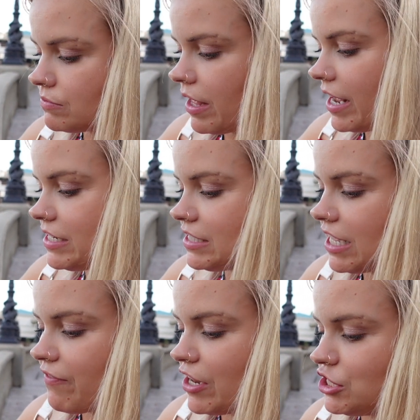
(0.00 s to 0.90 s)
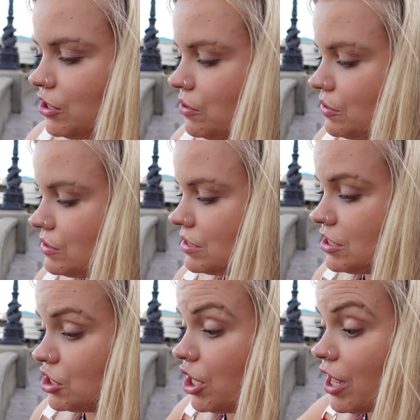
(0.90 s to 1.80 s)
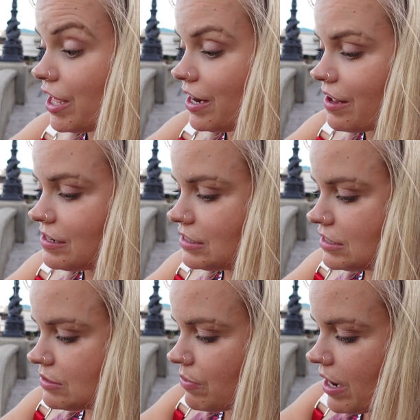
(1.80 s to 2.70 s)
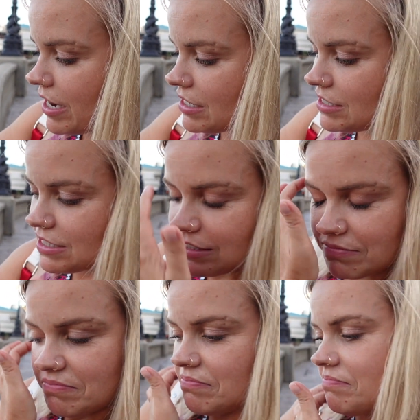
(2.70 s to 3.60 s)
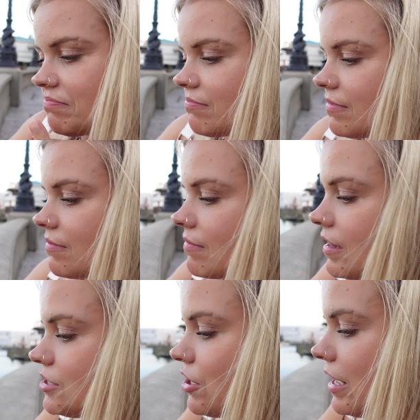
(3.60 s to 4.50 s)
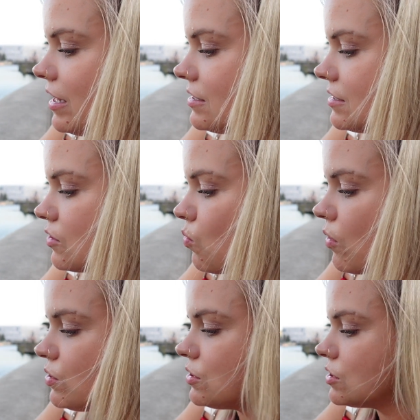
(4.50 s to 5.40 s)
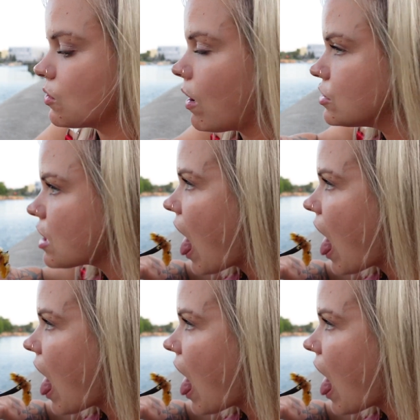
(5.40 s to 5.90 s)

Like it tastes like veggie noodles. It's good, but let's try this roasted squash.